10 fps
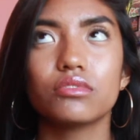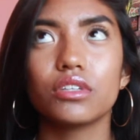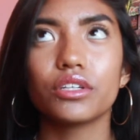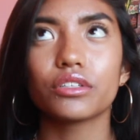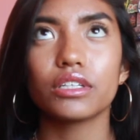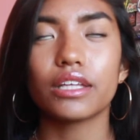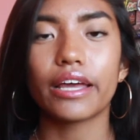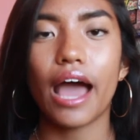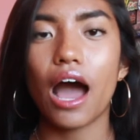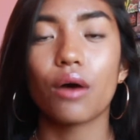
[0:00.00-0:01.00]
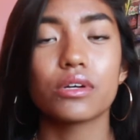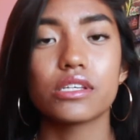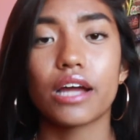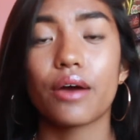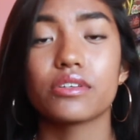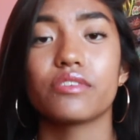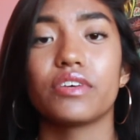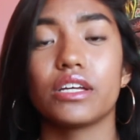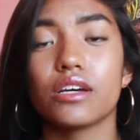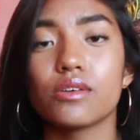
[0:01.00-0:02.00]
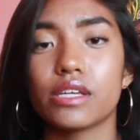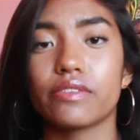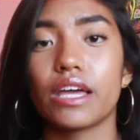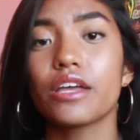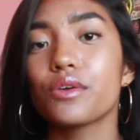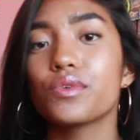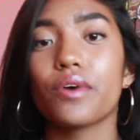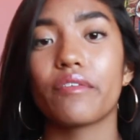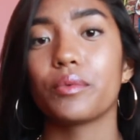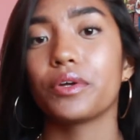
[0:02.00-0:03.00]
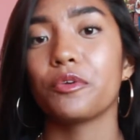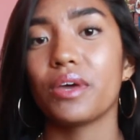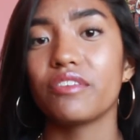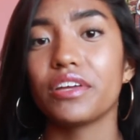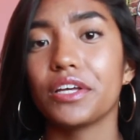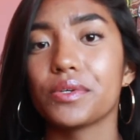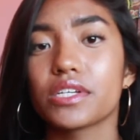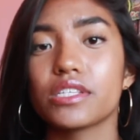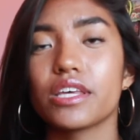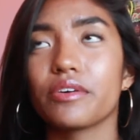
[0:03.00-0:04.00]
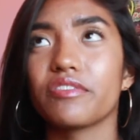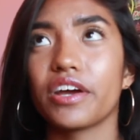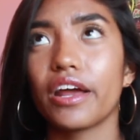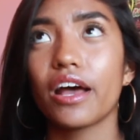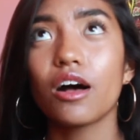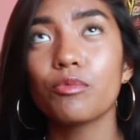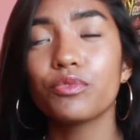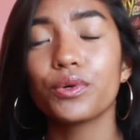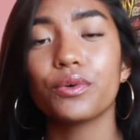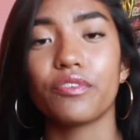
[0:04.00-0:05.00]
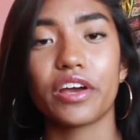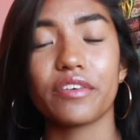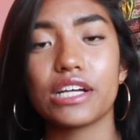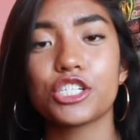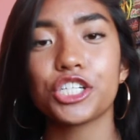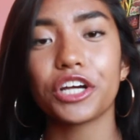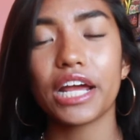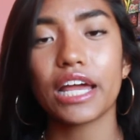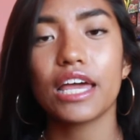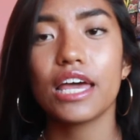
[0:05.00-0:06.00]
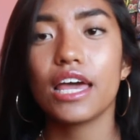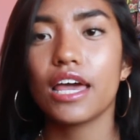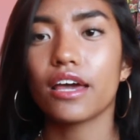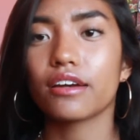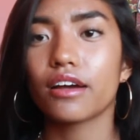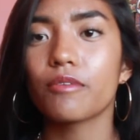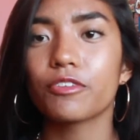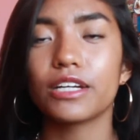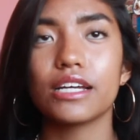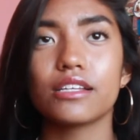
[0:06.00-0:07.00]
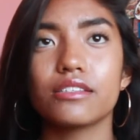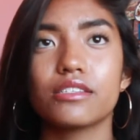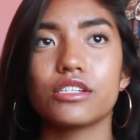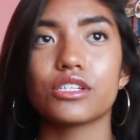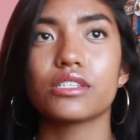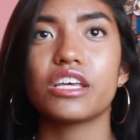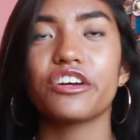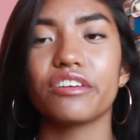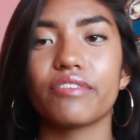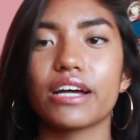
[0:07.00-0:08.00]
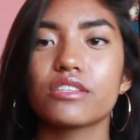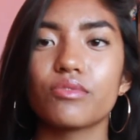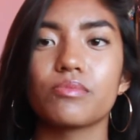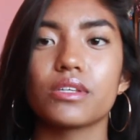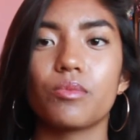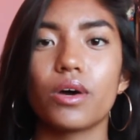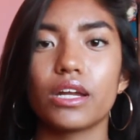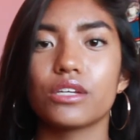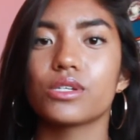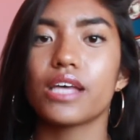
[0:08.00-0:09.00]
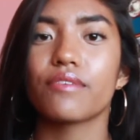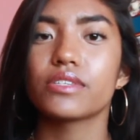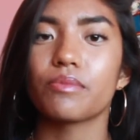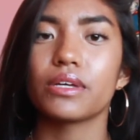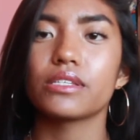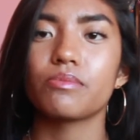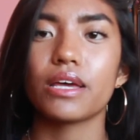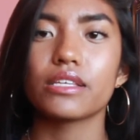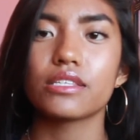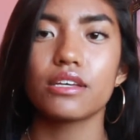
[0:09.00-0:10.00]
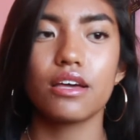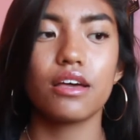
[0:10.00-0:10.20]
literally like hours and hours of videos, and thank you to everyone who made videos, because they were very helpful, very reassuring and comforting to just hear advice from someone and just have something to base